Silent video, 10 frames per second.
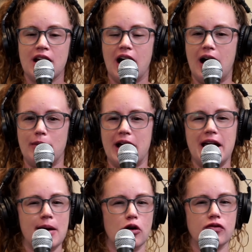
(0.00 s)
I
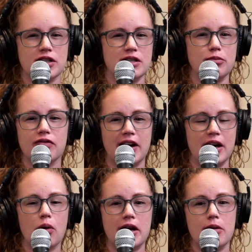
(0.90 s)
am oversimplifying
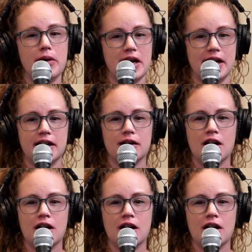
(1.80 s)
quite a bit here,